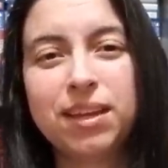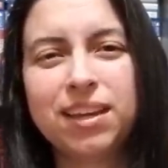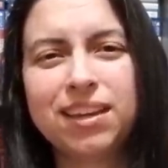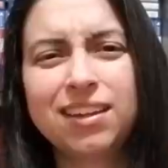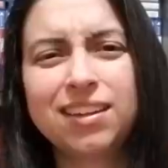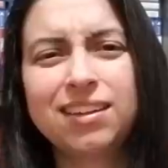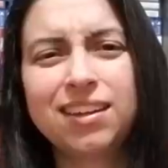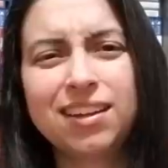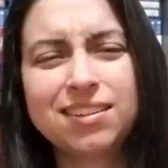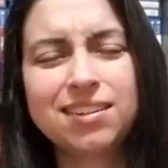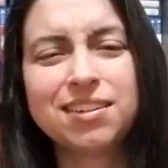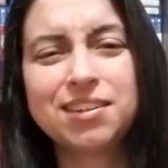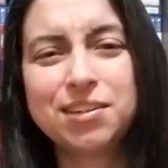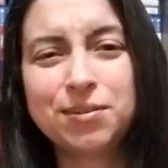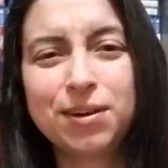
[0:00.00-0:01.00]
and I
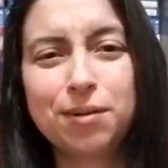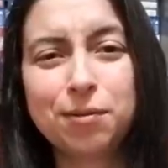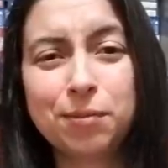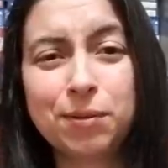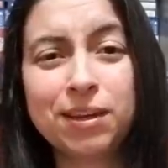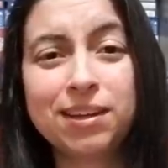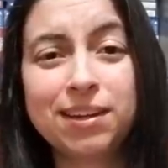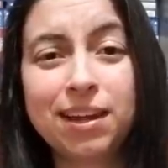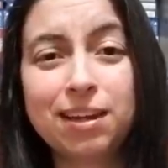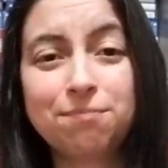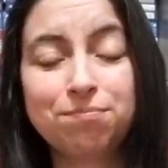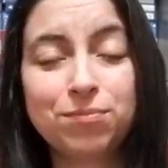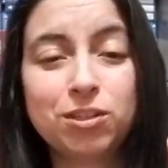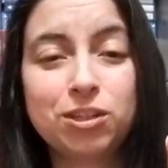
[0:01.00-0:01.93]
said, you know what, I want to play it again.